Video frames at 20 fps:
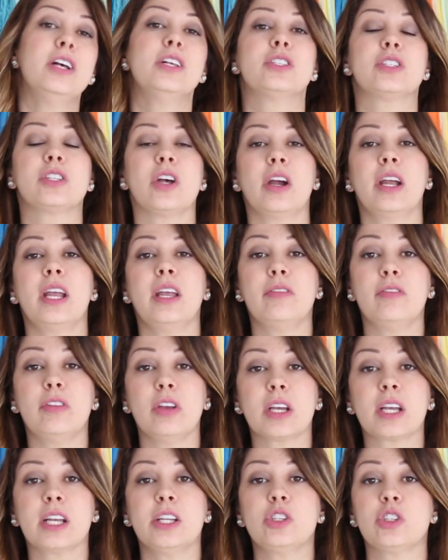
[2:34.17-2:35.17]
So if
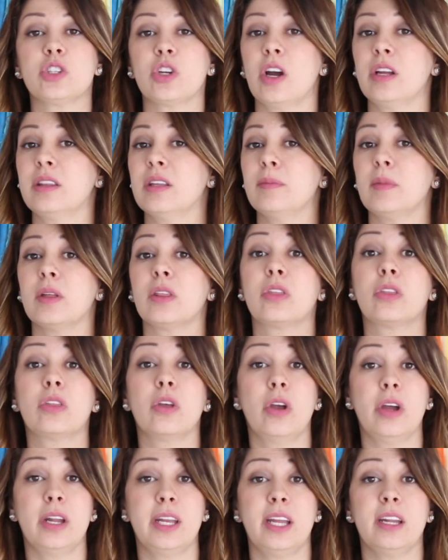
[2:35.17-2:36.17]
you can show them
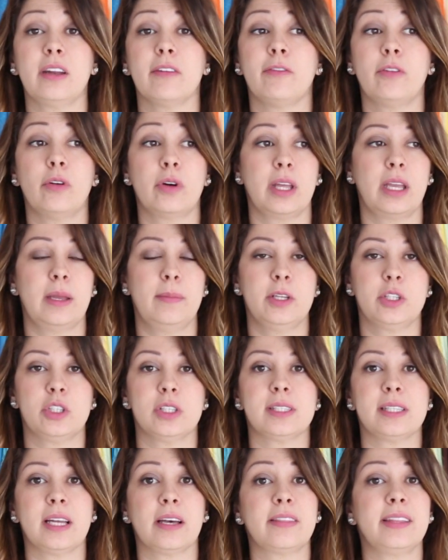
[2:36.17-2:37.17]
30 to 40
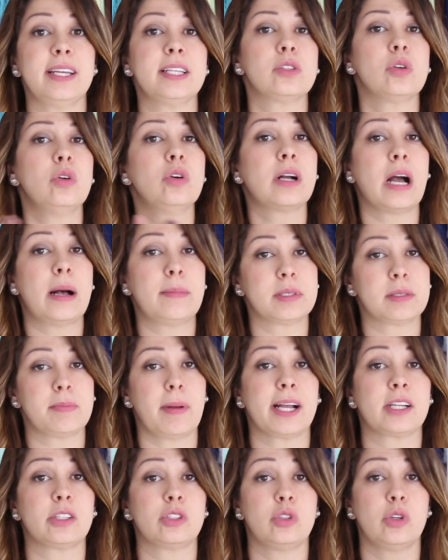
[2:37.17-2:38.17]
images, now this all comes
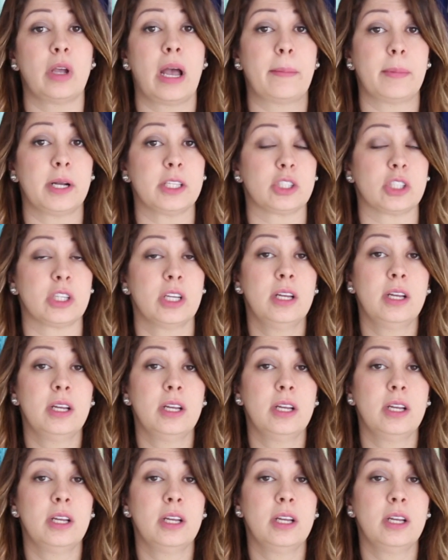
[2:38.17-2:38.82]
back to how much